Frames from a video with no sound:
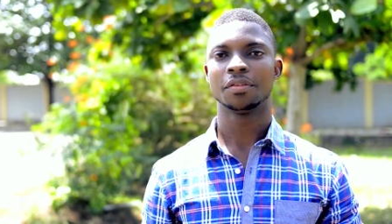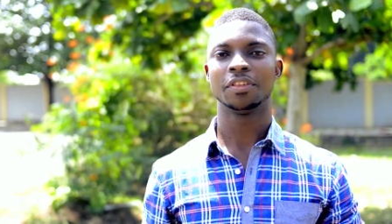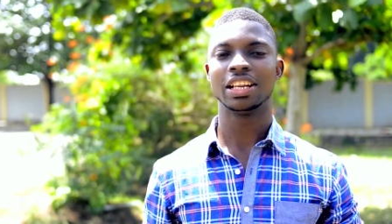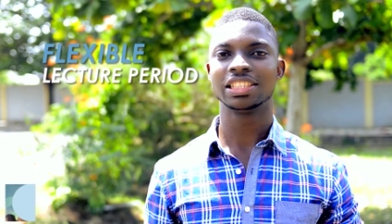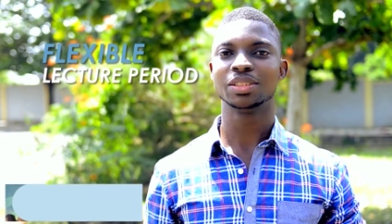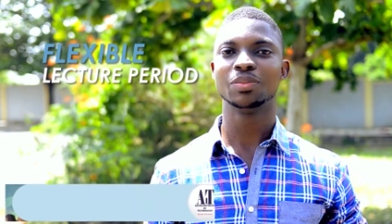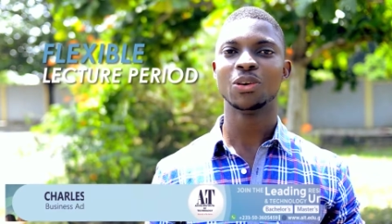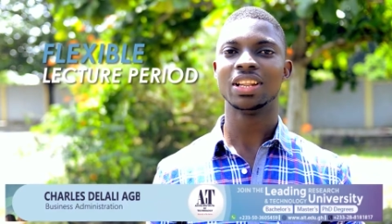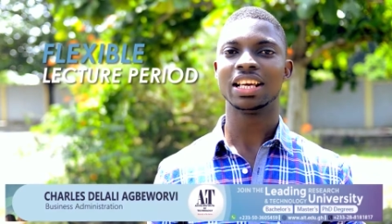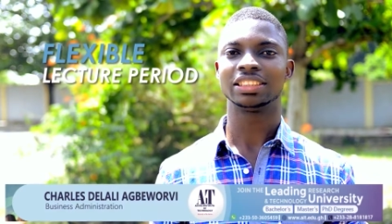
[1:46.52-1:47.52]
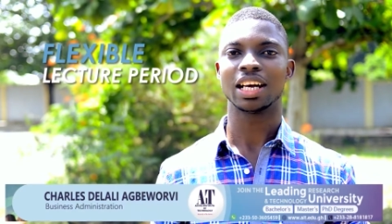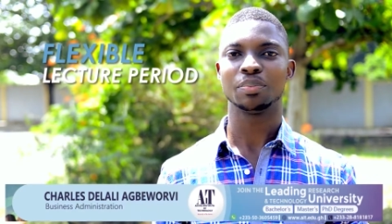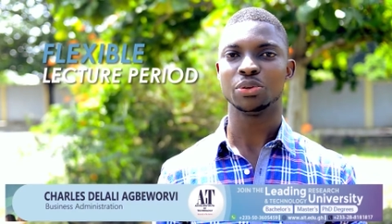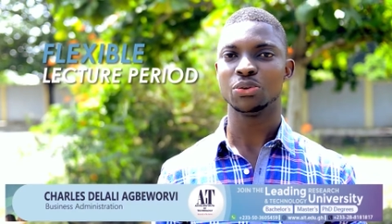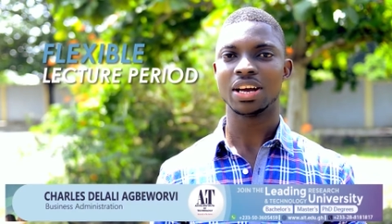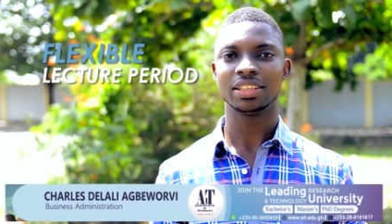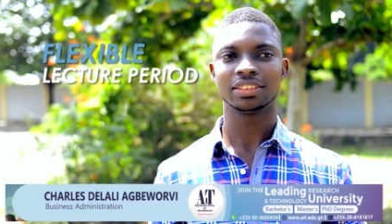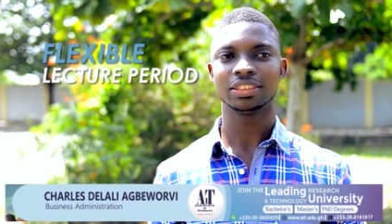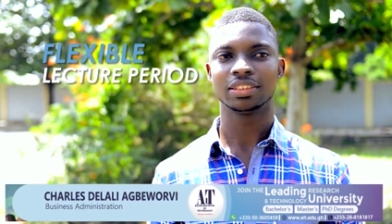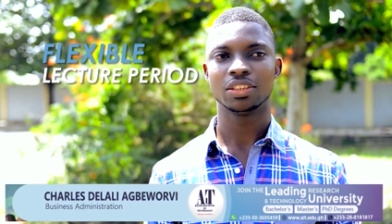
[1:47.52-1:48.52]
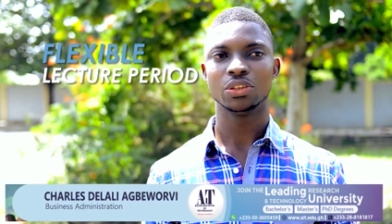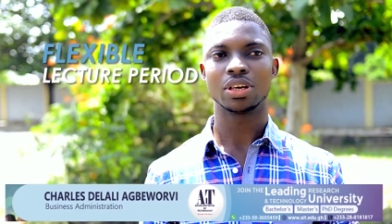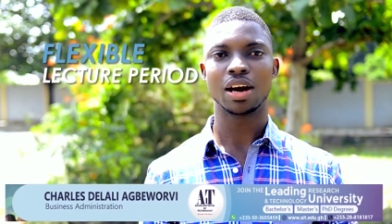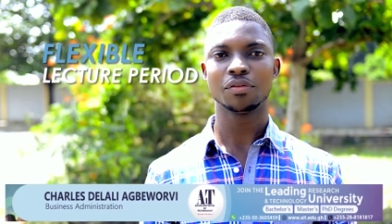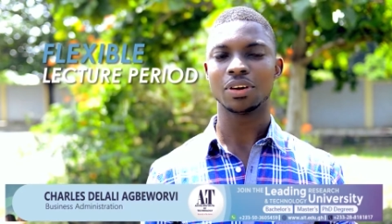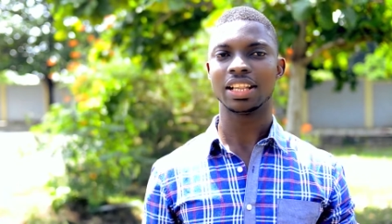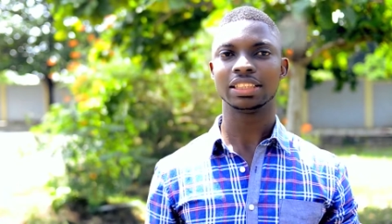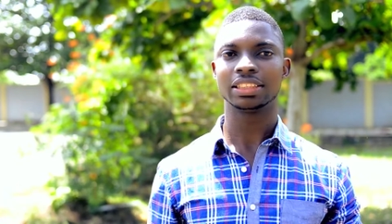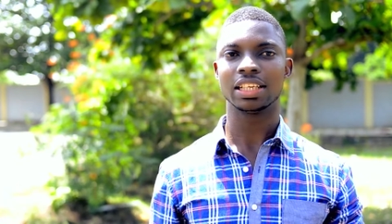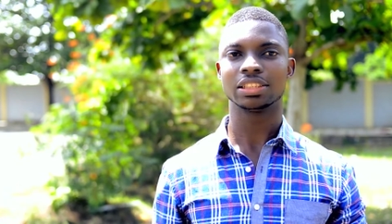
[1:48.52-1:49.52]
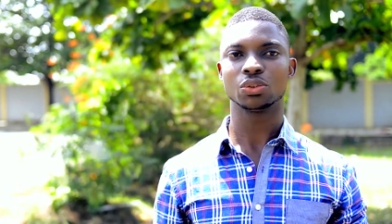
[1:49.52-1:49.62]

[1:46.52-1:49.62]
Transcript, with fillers: Flexible lecture period. You come for lectures